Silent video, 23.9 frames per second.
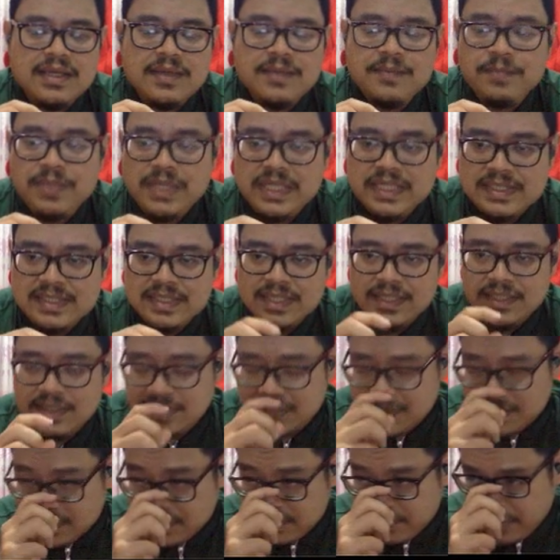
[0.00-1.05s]
implicit.
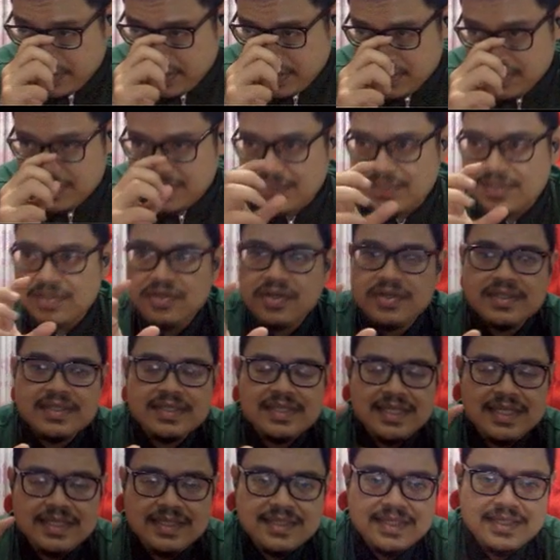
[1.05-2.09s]
Right. It is not
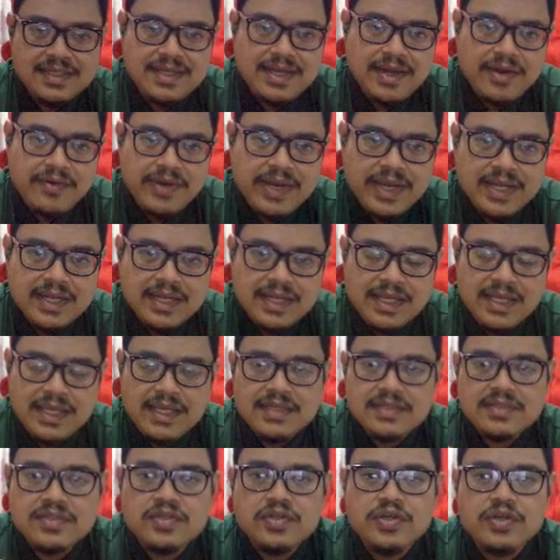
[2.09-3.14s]
stated directly,
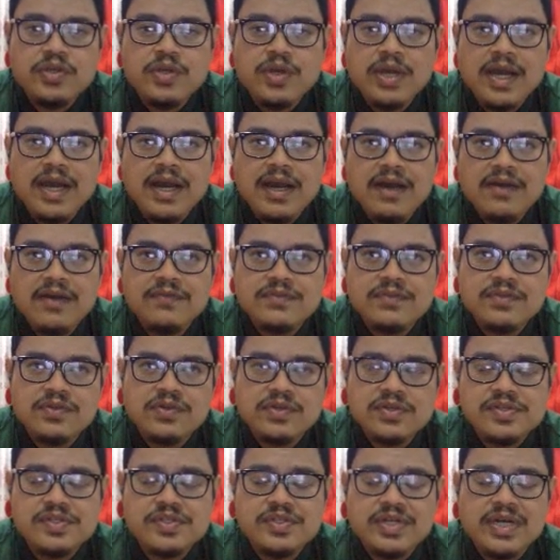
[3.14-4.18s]
so you have to
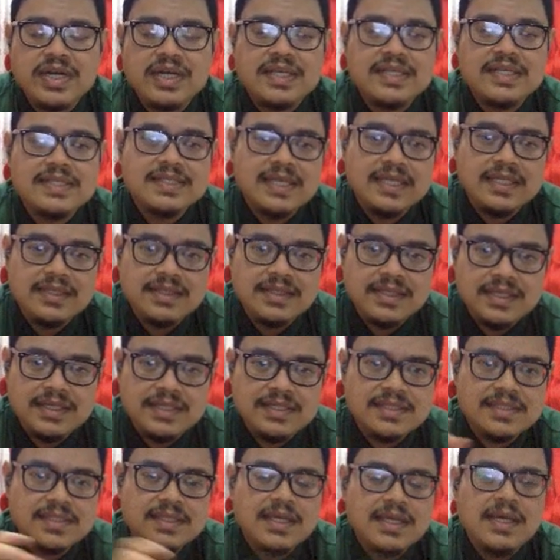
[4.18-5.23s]
construct a
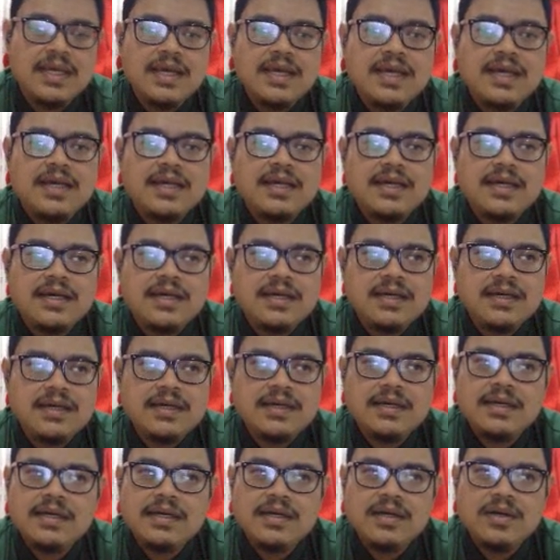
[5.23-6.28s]
sentence,
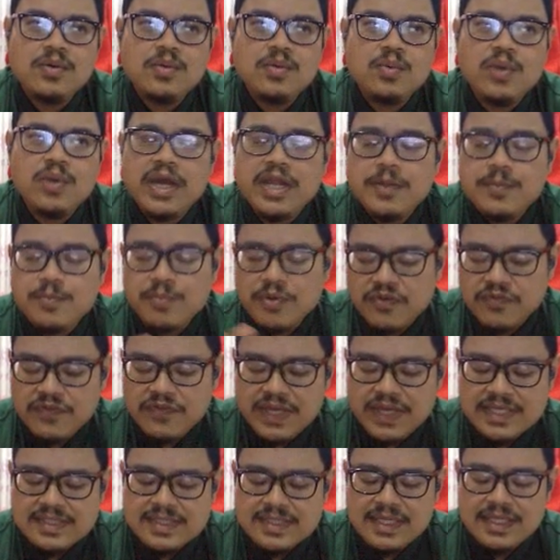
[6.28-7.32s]
one
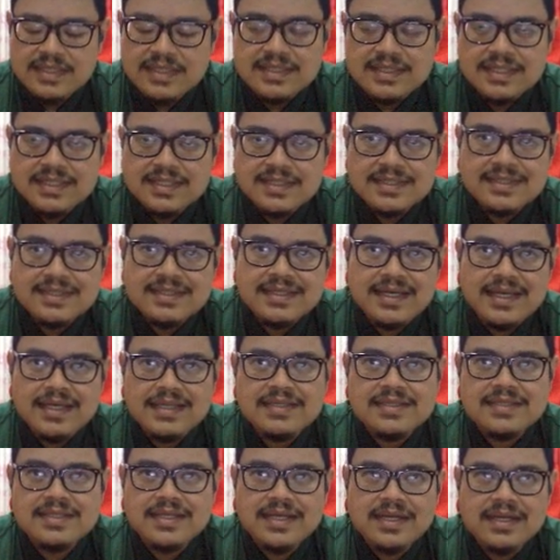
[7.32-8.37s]
perfect sentence that
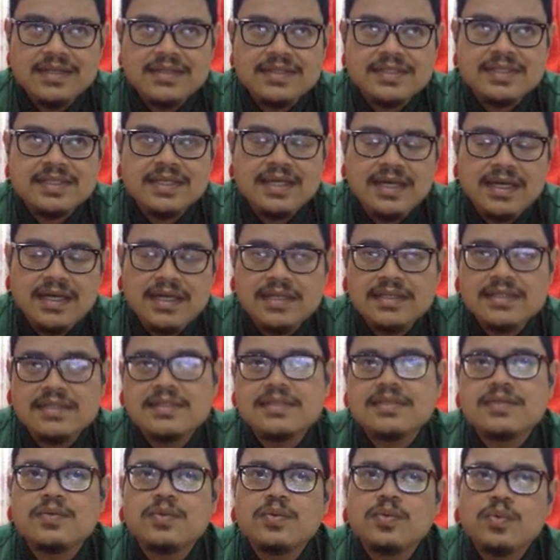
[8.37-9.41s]
tells
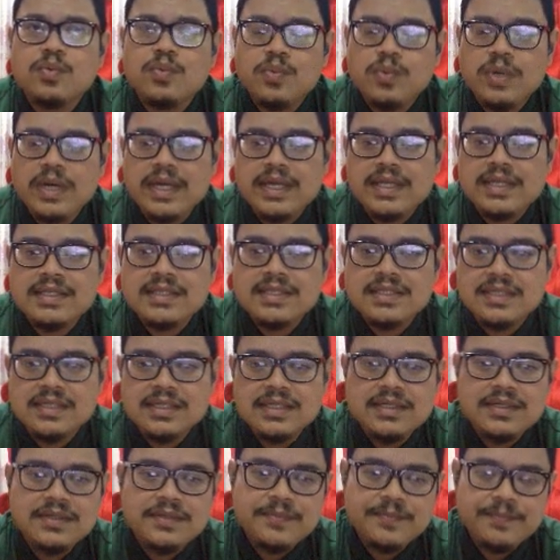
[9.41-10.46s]
us what
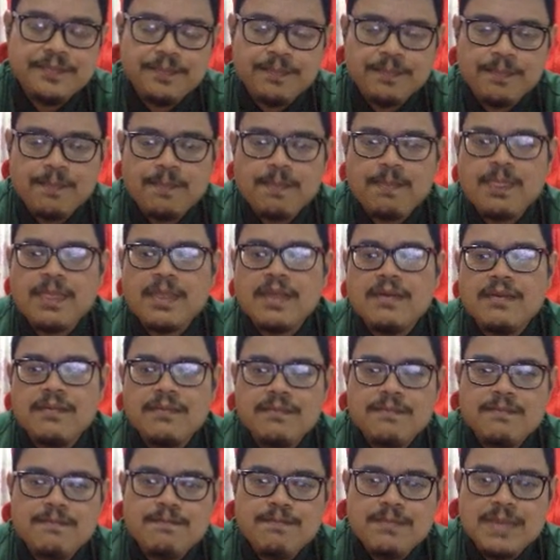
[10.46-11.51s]
the
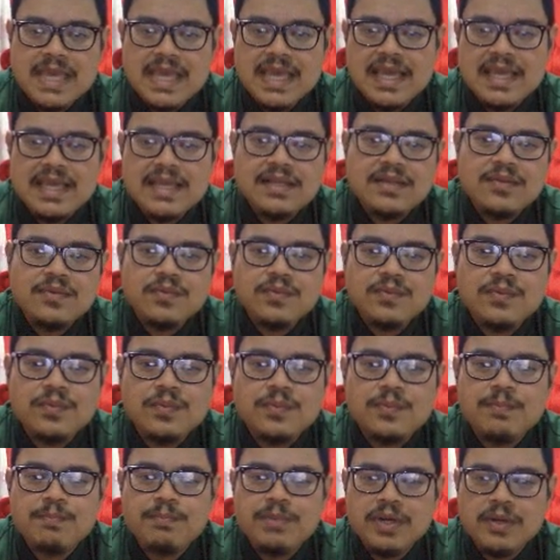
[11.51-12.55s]
main
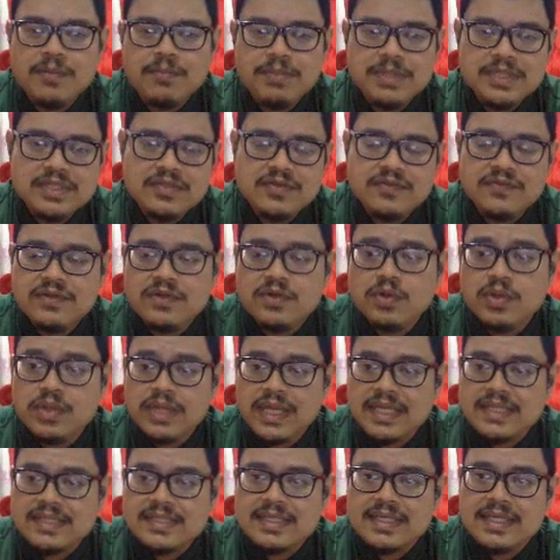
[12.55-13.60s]
purpose of the whole
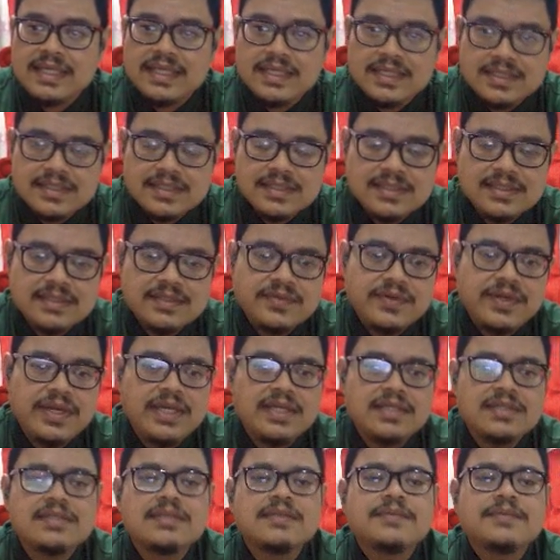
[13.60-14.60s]
essay is, right?